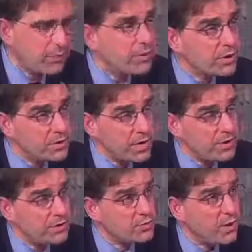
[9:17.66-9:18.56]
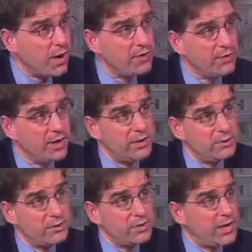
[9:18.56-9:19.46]
pre-treated this water,
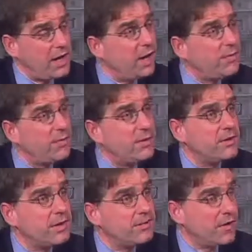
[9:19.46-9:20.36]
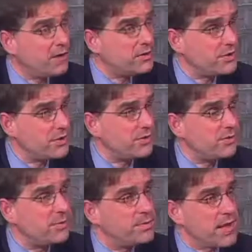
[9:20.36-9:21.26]
then would that help in the processing
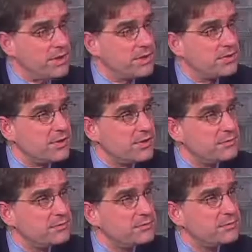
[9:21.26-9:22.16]
through the Petoskey system?